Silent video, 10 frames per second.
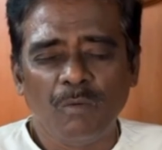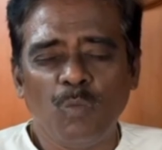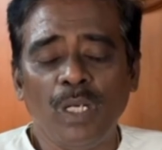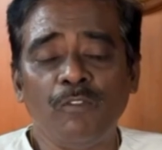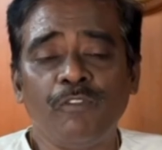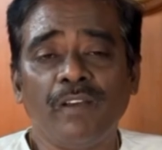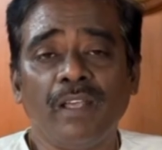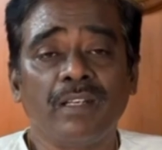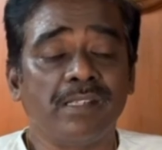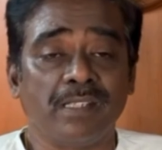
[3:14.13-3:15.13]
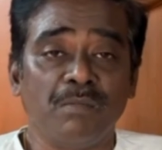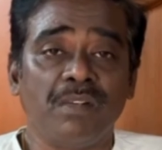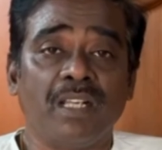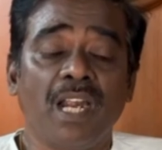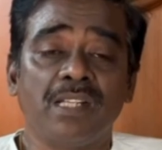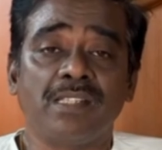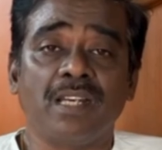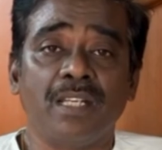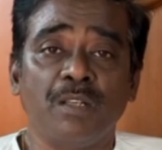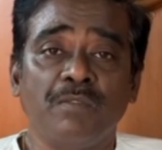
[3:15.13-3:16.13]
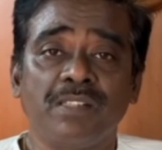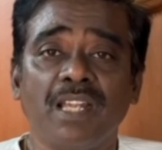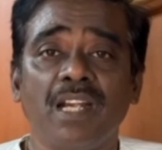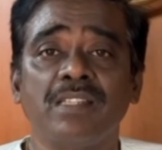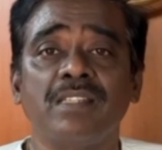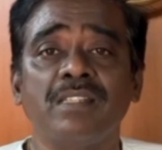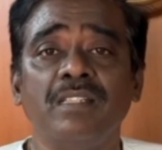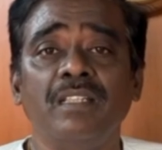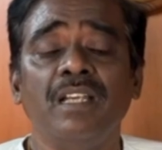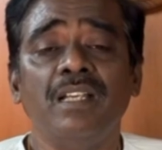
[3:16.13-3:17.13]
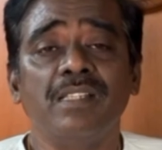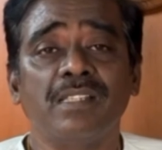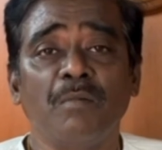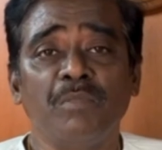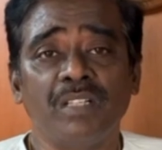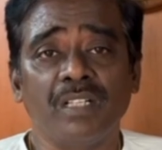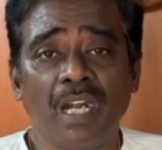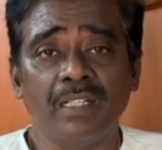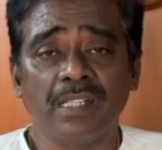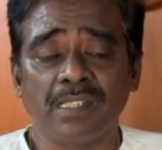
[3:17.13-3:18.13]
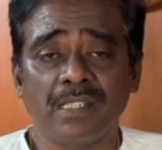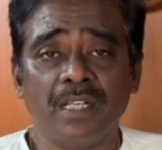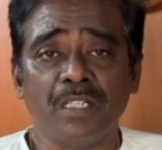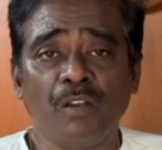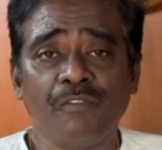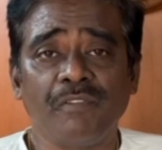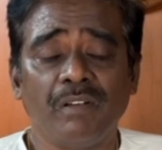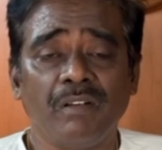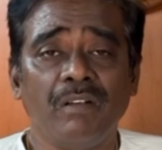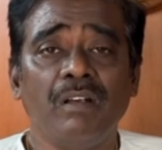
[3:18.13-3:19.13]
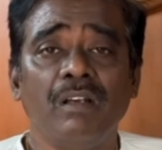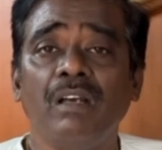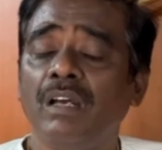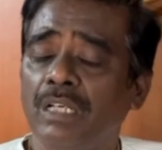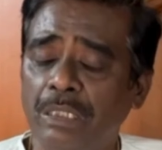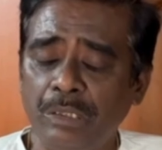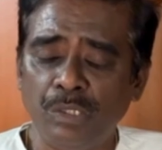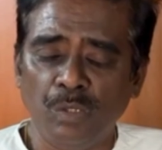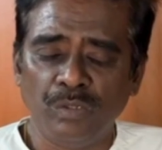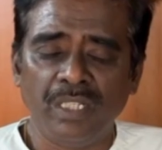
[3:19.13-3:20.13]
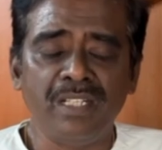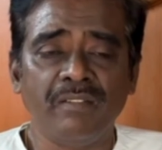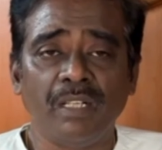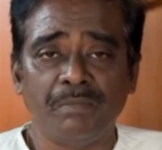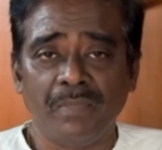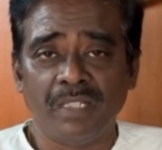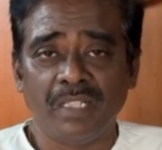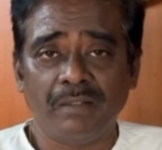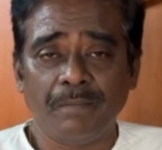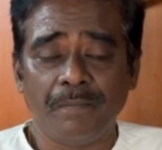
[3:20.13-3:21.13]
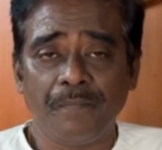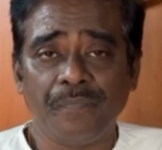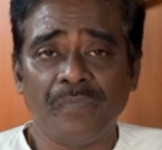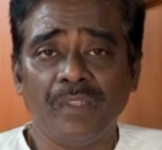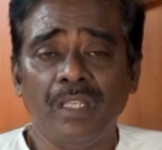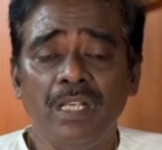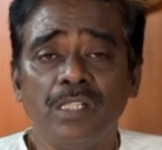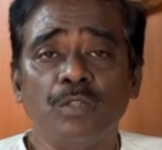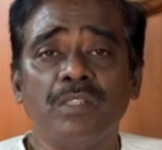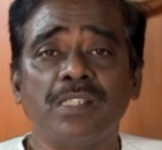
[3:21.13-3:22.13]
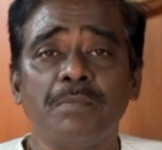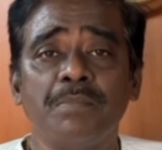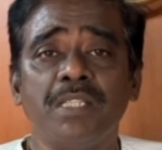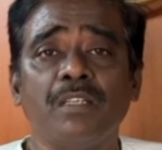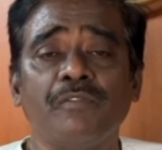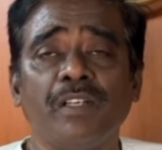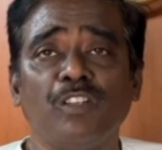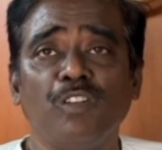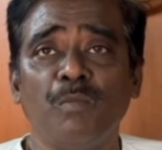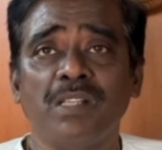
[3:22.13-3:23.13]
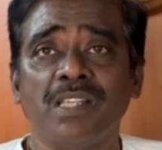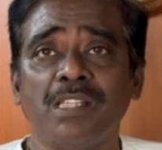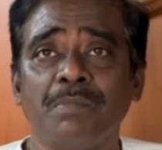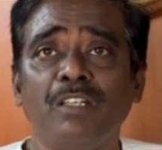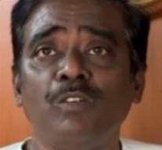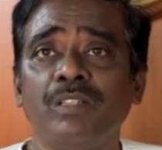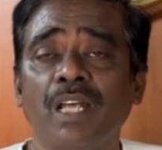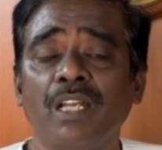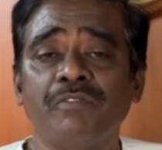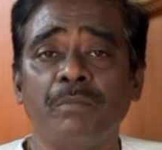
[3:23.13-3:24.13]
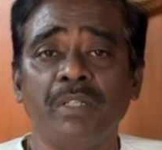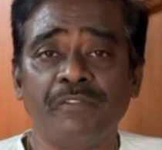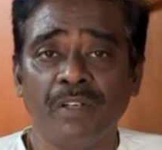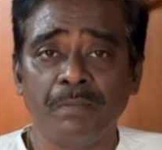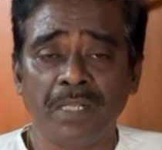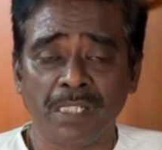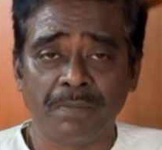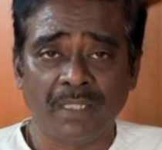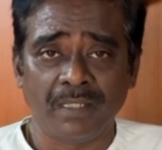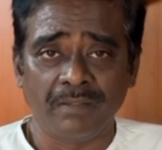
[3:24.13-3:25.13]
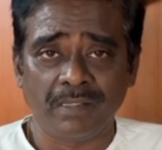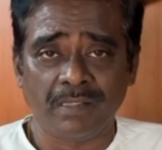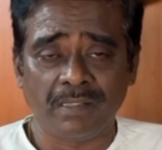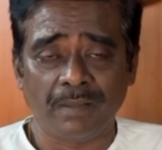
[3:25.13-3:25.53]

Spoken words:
welfare, some regard study of scarcity, some regard it as a study of growth and development. So the subject of economics has been looked at from different perspectives,